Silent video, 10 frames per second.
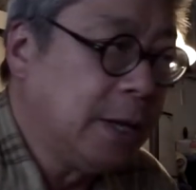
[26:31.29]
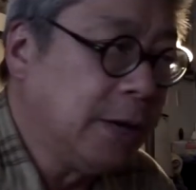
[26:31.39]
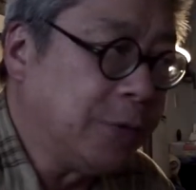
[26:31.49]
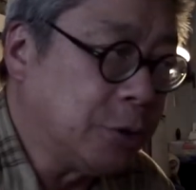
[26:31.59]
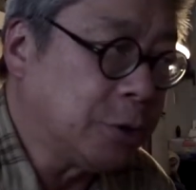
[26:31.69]

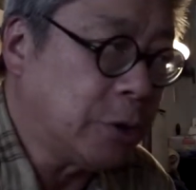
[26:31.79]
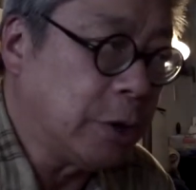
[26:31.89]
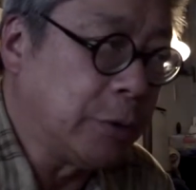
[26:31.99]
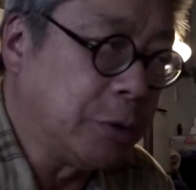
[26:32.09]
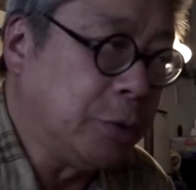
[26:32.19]
If you're
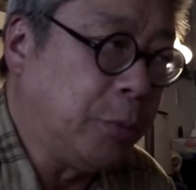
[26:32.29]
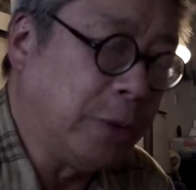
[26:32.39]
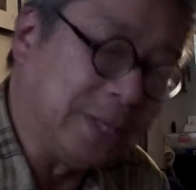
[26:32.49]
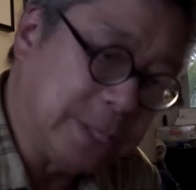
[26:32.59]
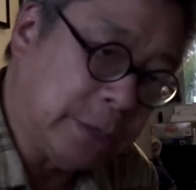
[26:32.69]
starting with
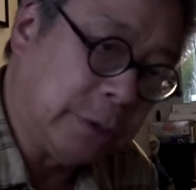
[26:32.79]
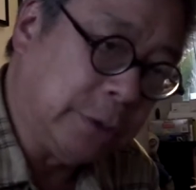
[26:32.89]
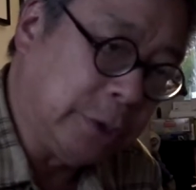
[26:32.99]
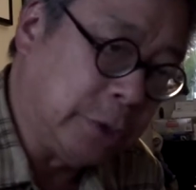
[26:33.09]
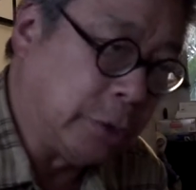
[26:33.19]
2.0,
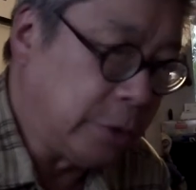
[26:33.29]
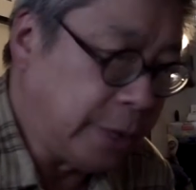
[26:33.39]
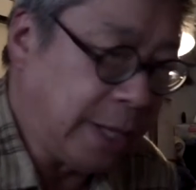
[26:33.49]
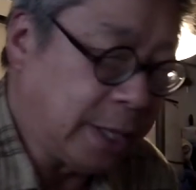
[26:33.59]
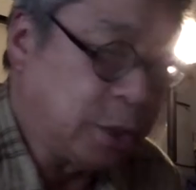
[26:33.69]
you're only
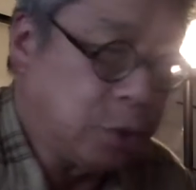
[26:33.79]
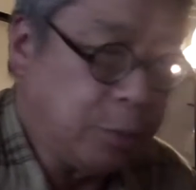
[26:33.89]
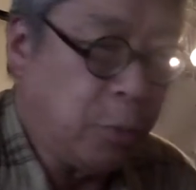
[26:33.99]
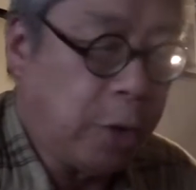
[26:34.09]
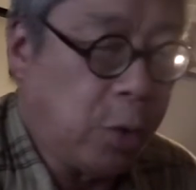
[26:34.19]
going to get
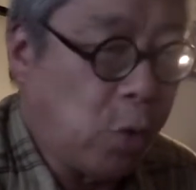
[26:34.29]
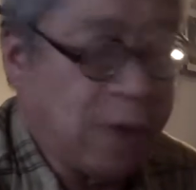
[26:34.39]
2.15